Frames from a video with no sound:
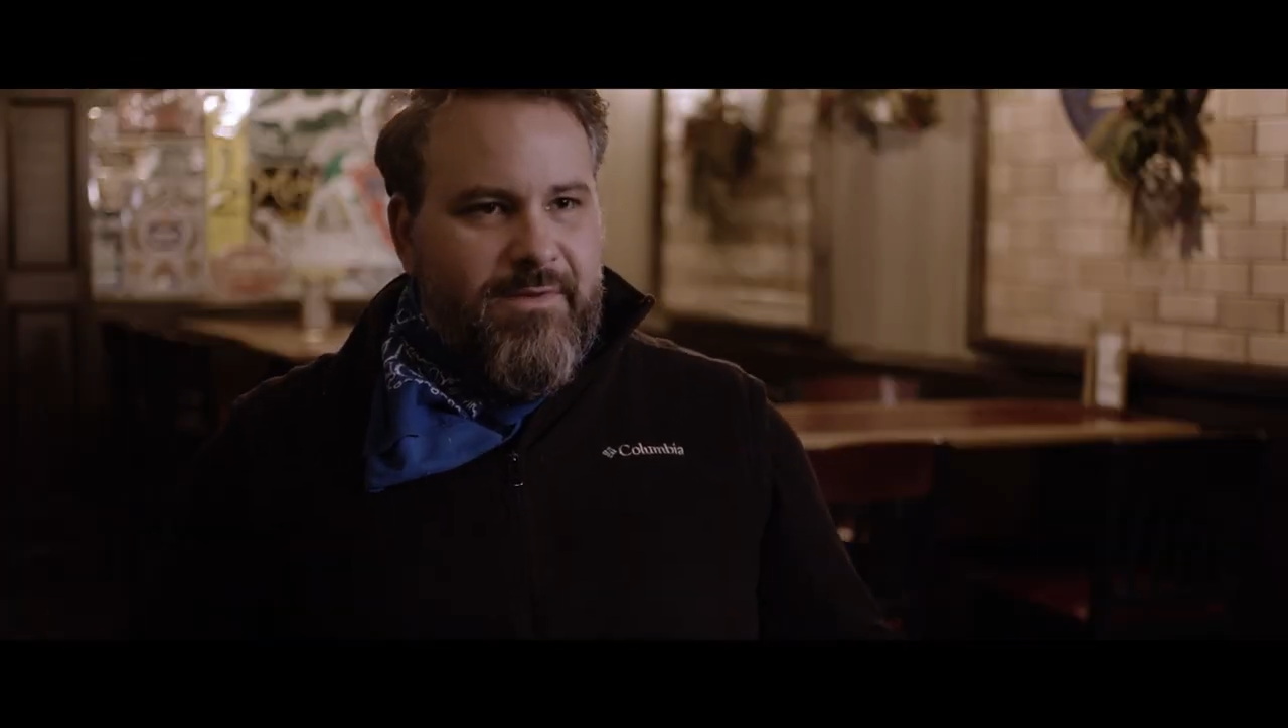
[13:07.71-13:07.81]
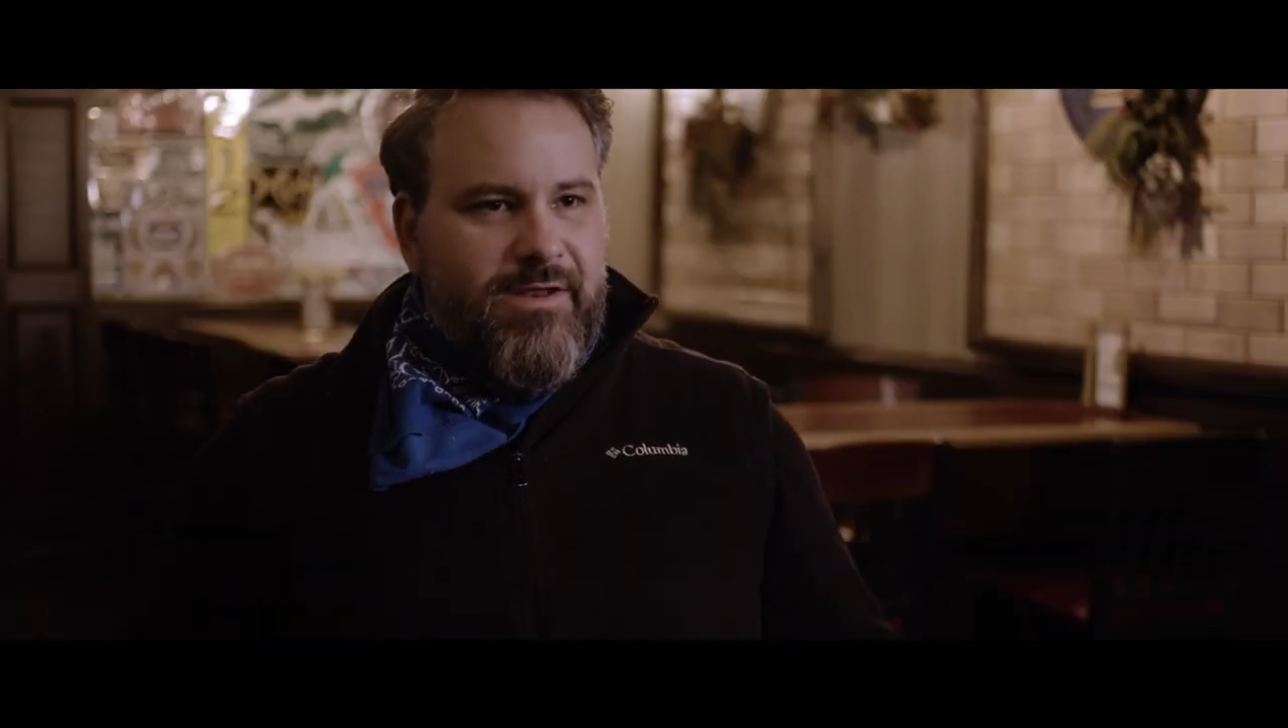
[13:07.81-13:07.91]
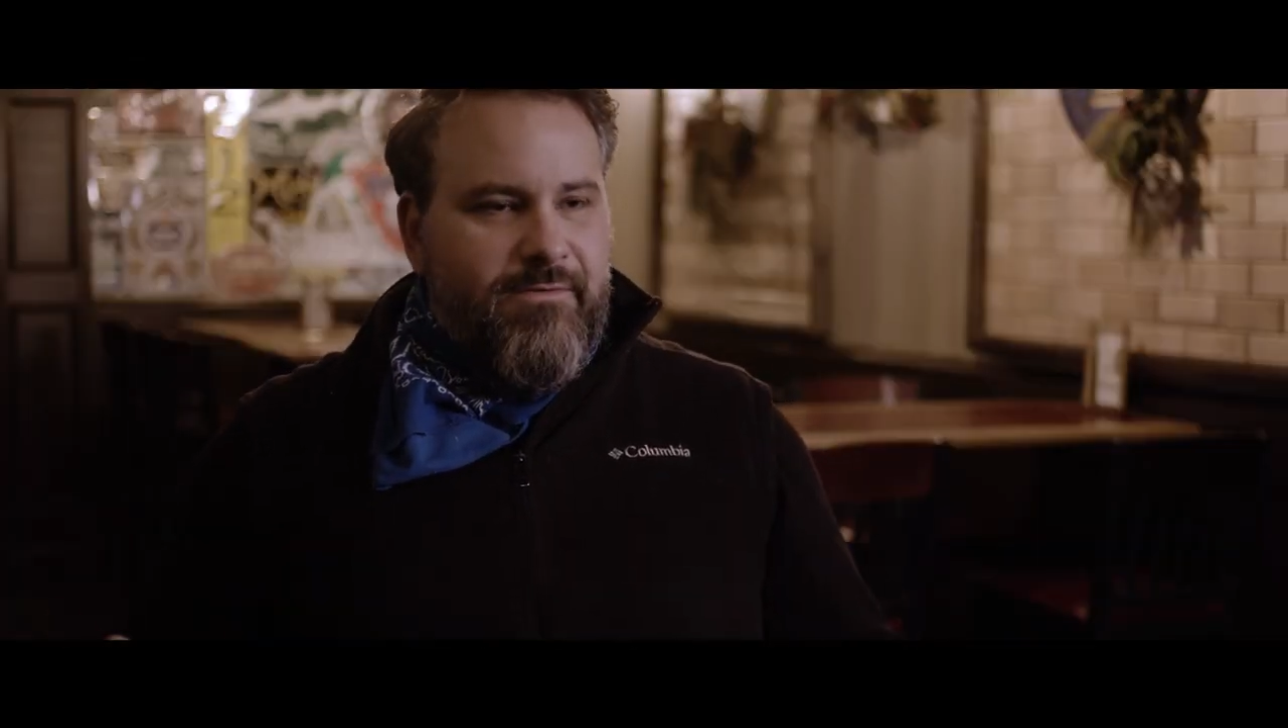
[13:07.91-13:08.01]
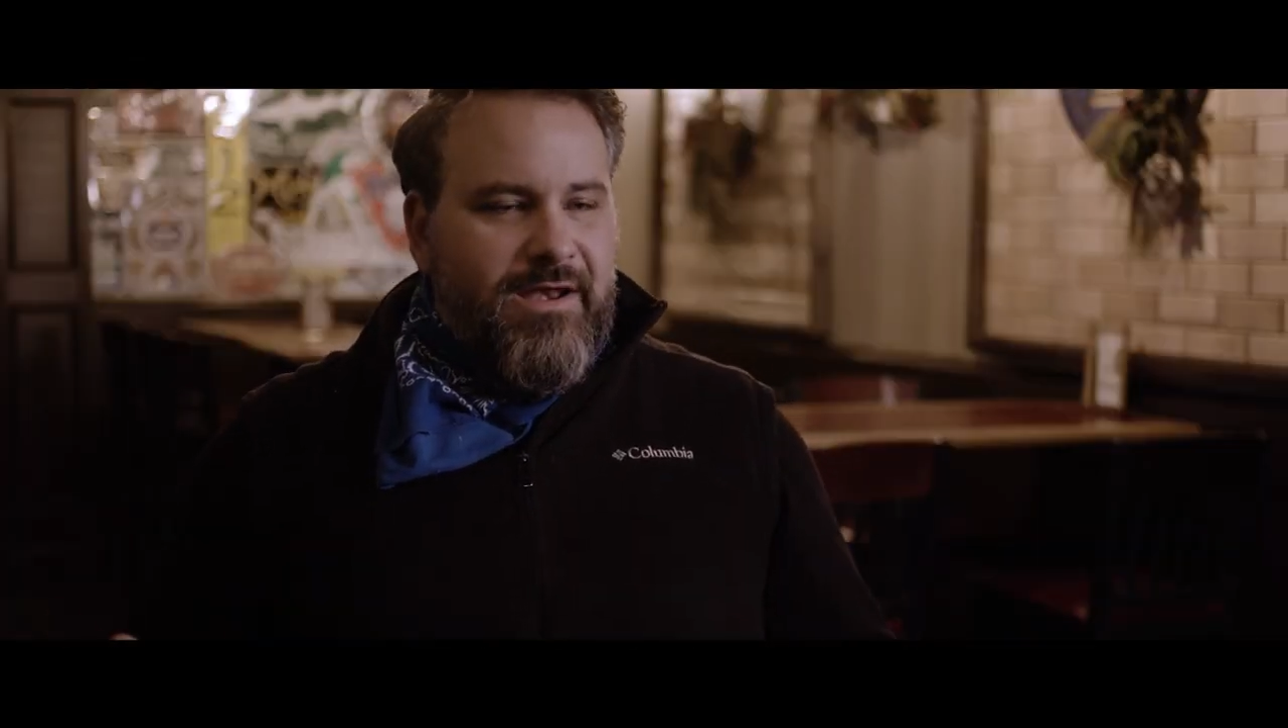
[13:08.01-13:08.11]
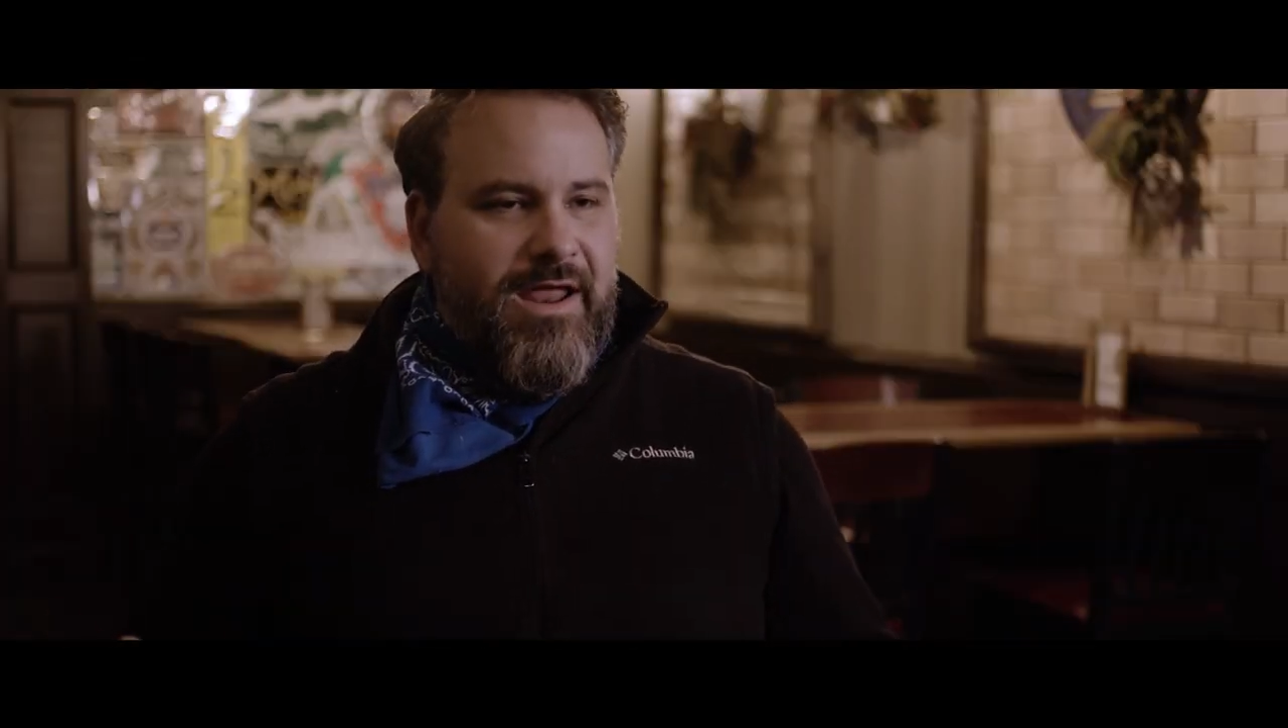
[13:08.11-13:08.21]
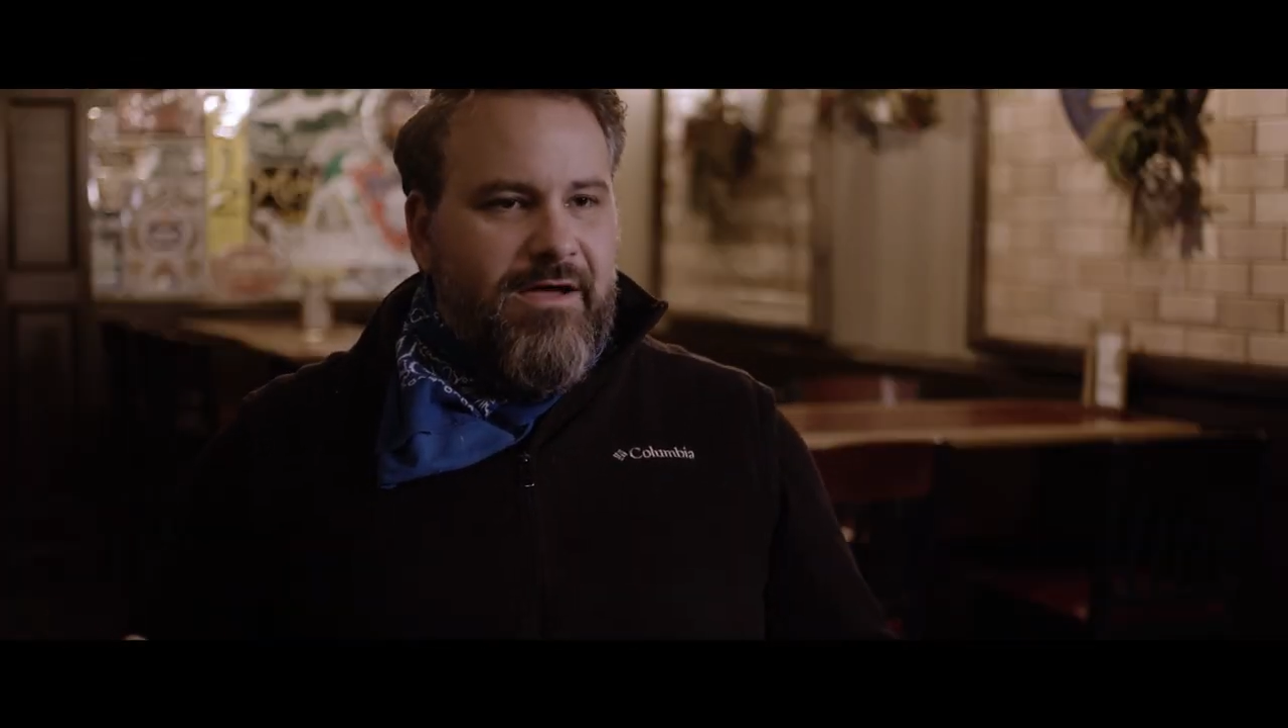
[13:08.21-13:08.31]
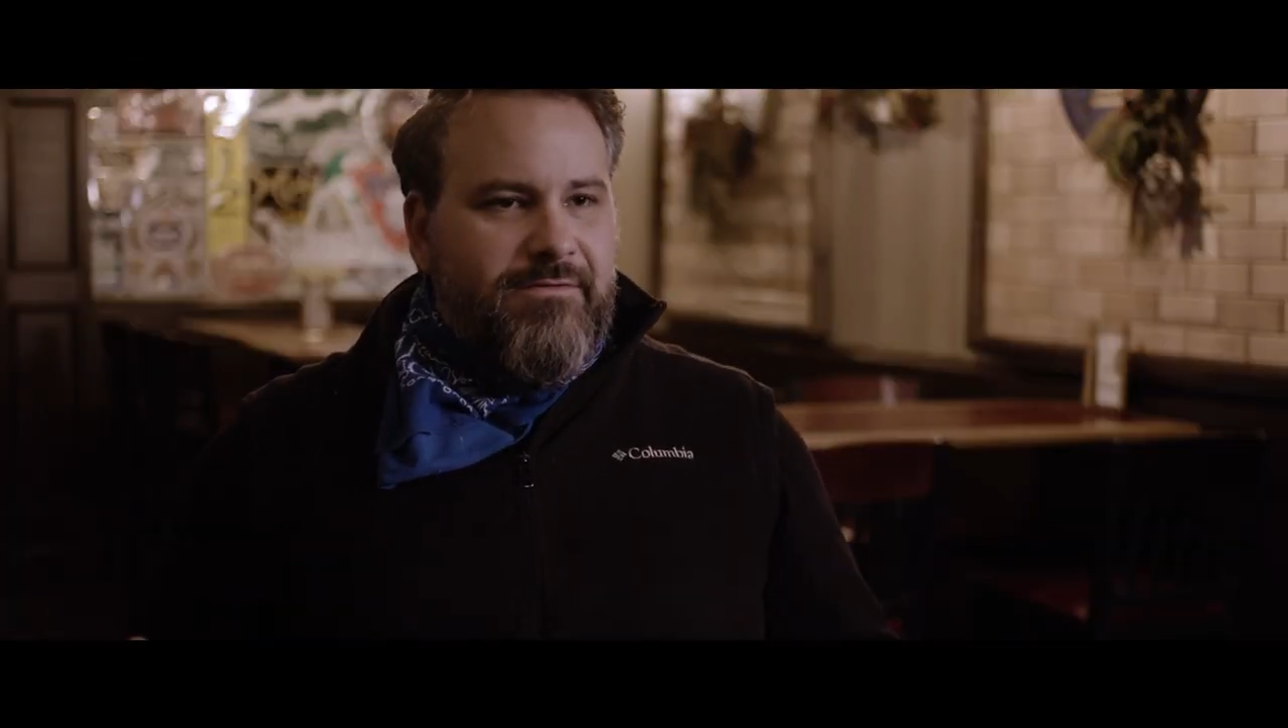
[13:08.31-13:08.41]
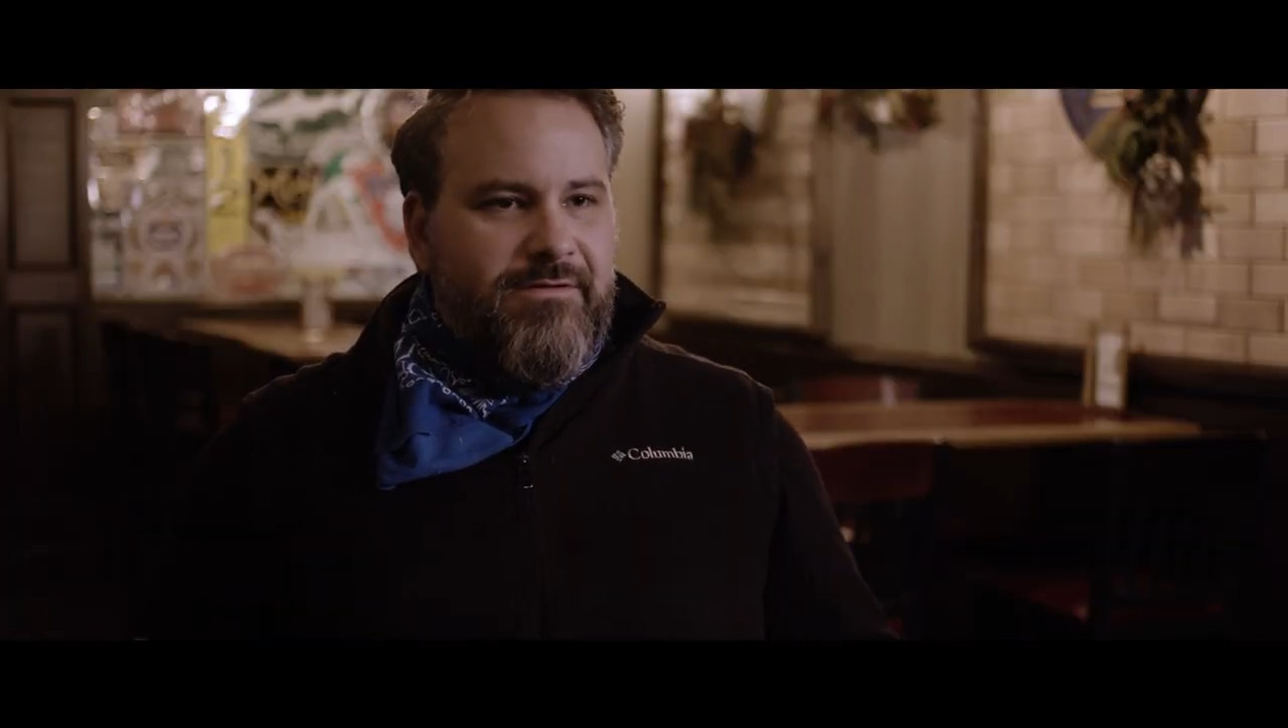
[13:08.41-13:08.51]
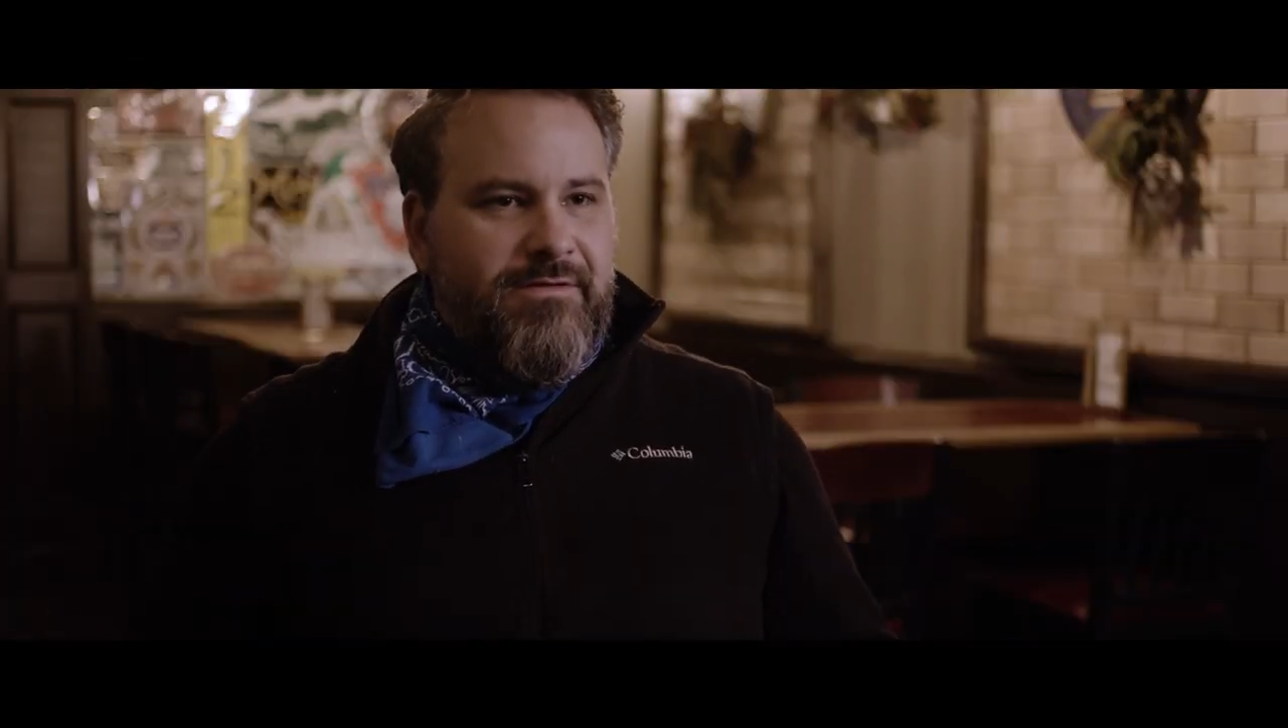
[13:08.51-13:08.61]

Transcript: money right now,